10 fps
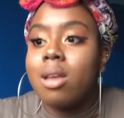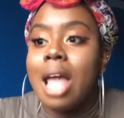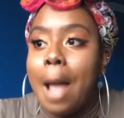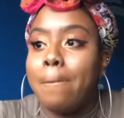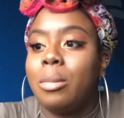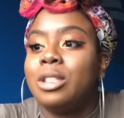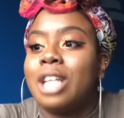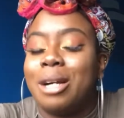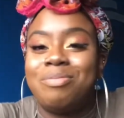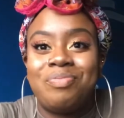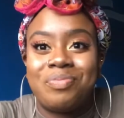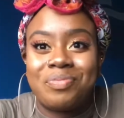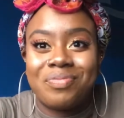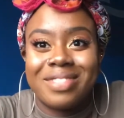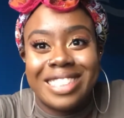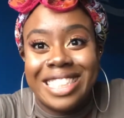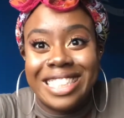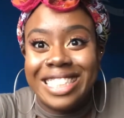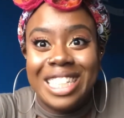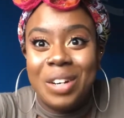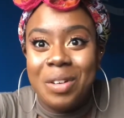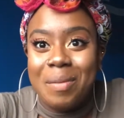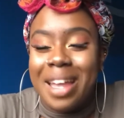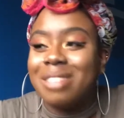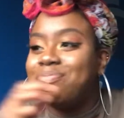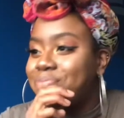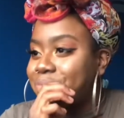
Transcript: Yeah, so chill with me.